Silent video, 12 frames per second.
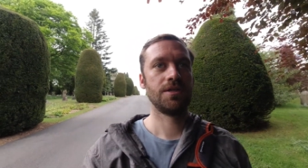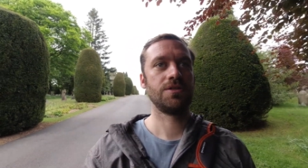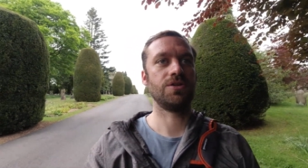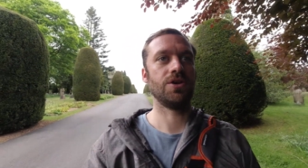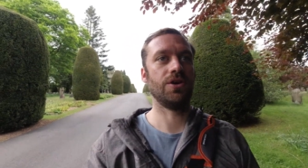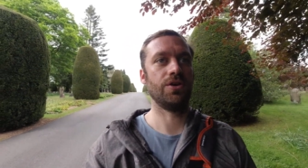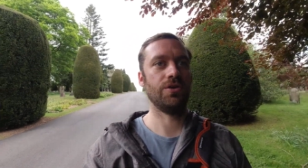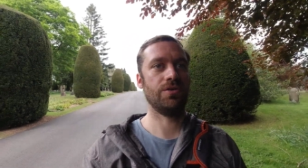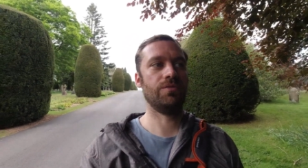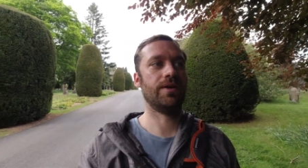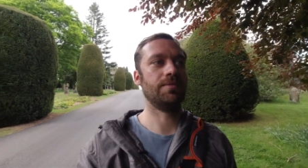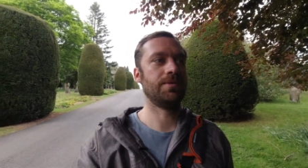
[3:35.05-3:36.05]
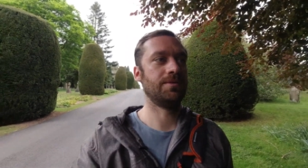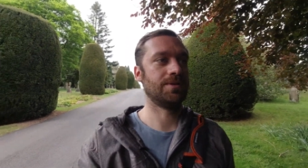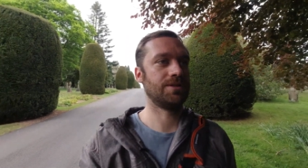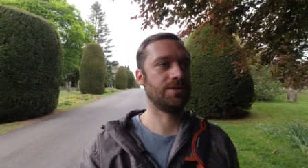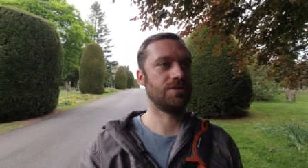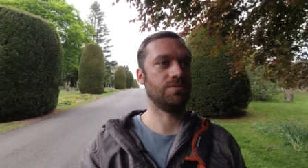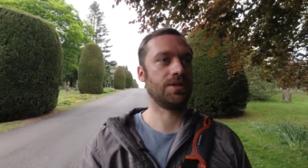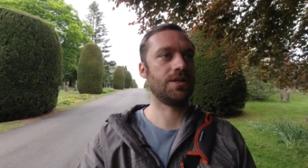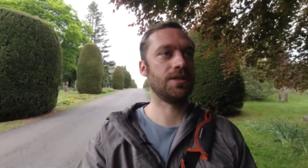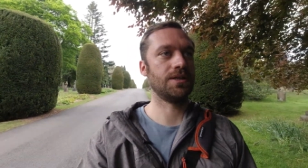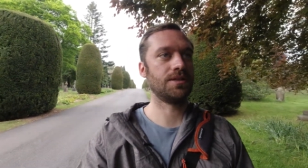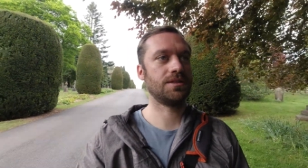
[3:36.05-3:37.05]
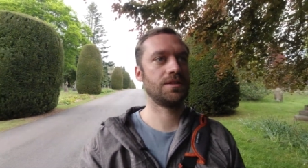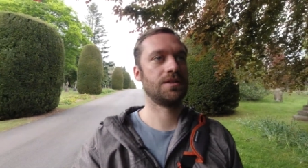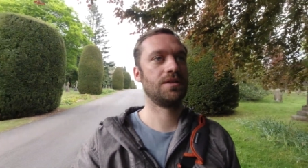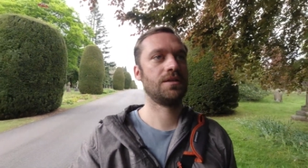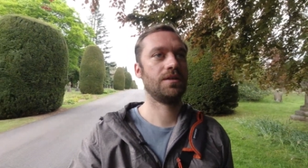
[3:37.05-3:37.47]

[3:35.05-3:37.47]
so when me and my sister were kids,